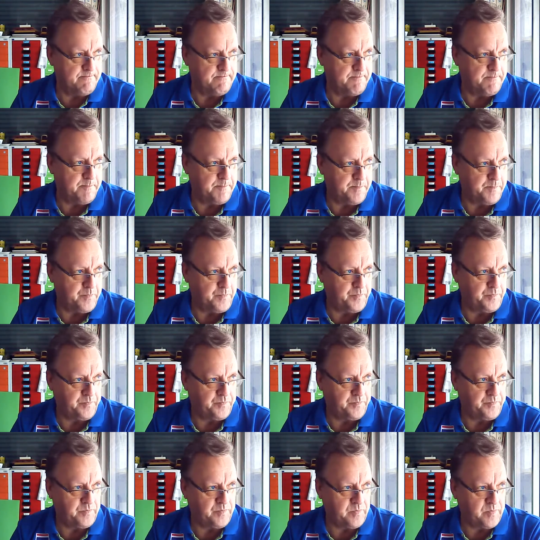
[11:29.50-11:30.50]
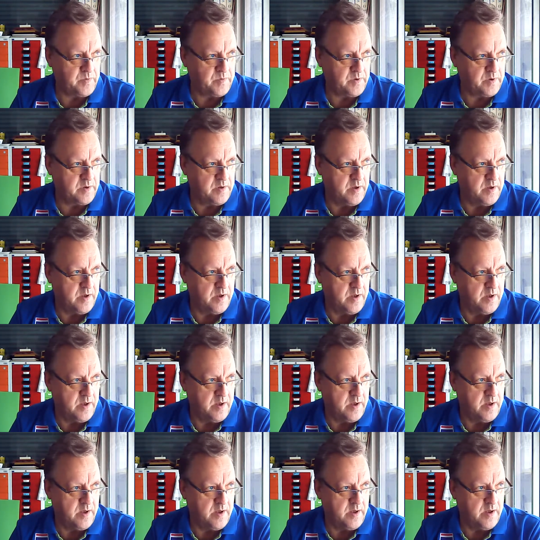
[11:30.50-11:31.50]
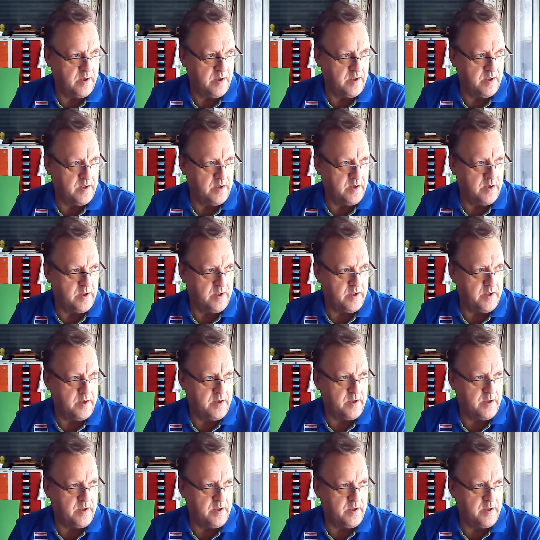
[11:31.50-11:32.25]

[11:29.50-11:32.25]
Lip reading: (no one is talking)